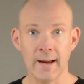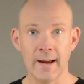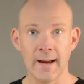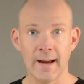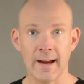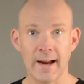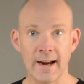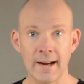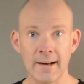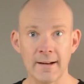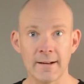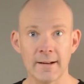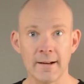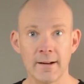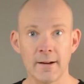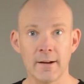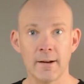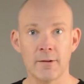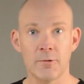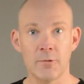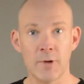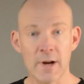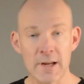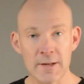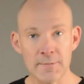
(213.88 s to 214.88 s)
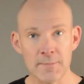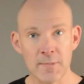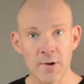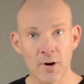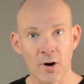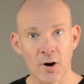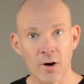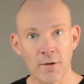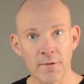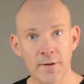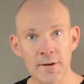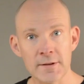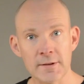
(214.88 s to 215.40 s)
And Rhasspy
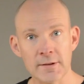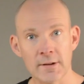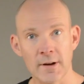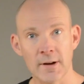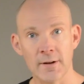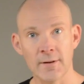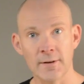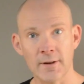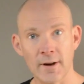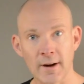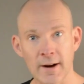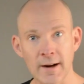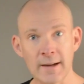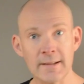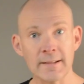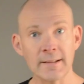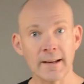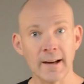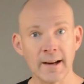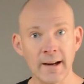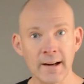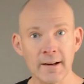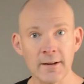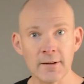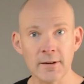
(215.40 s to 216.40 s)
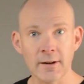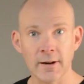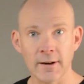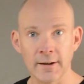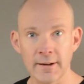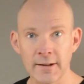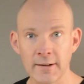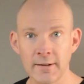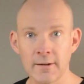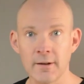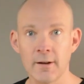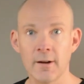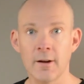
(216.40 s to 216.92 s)
offers a nice and
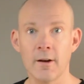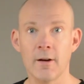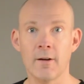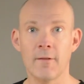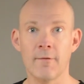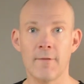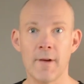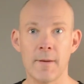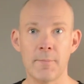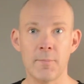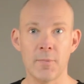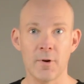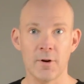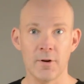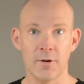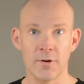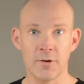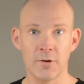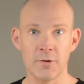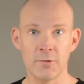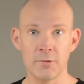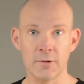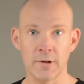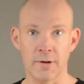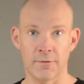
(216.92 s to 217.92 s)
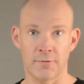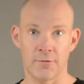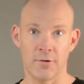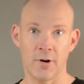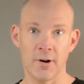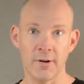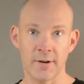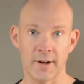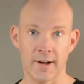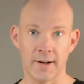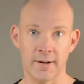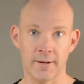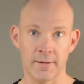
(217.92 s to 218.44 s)
clean web user
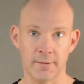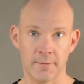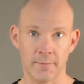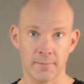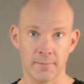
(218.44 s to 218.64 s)
frontend.